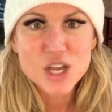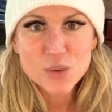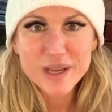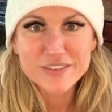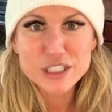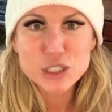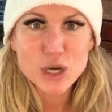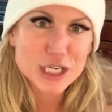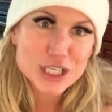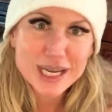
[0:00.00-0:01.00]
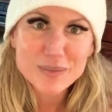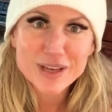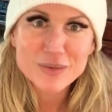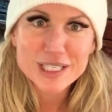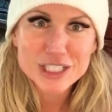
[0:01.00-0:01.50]
We have construction and we
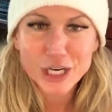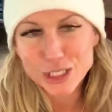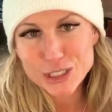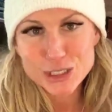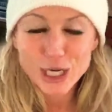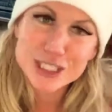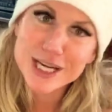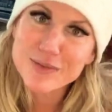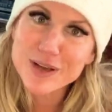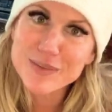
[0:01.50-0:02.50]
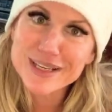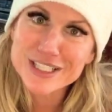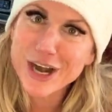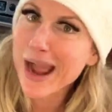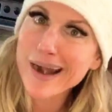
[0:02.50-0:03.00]
have winter. Construction and we have
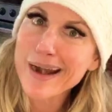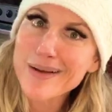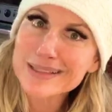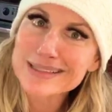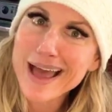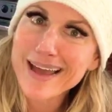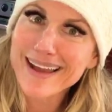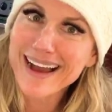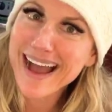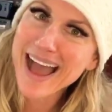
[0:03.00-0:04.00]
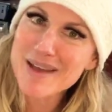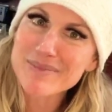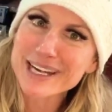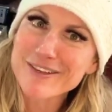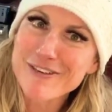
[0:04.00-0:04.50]
winter. I don't know what to tell you. I've
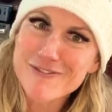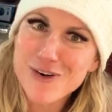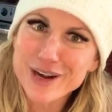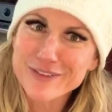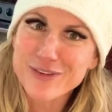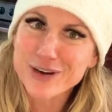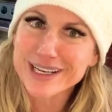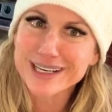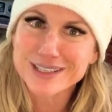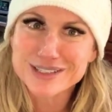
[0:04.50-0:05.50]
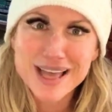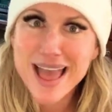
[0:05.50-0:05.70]
been here for 44 years.